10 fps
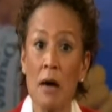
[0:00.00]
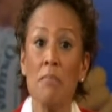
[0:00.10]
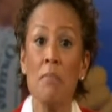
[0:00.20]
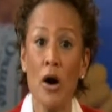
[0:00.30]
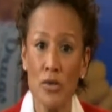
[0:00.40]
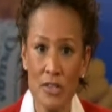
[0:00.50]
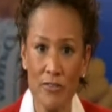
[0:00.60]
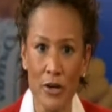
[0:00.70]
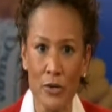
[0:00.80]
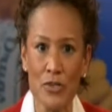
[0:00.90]
Most
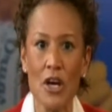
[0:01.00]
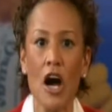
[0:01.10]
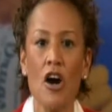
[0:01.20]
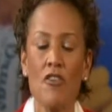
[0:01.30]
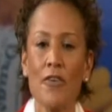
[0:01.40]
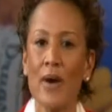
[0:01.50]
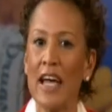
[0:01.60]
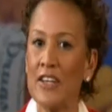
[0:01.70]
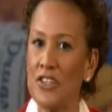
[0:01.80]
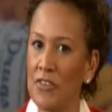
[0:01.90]
folks over
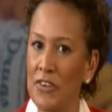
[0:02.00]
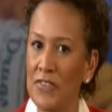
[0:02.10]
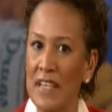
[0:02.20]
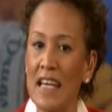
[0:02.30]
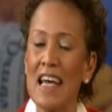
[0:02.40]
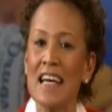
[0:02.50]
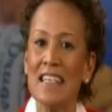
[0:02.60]
age 50